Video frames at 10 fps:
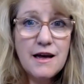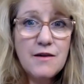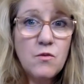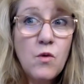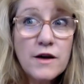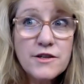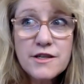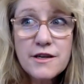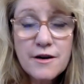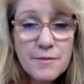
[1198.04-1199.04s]

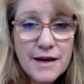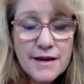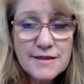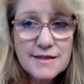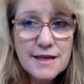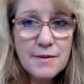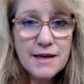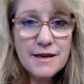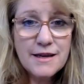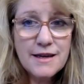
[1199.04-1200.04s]
watching our minds. I
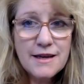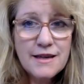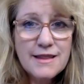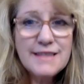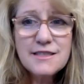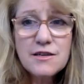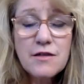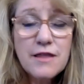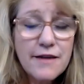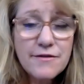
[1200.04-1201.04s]
mean, these are
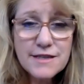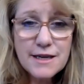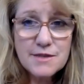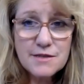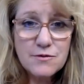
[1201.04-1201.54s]
lifetimes of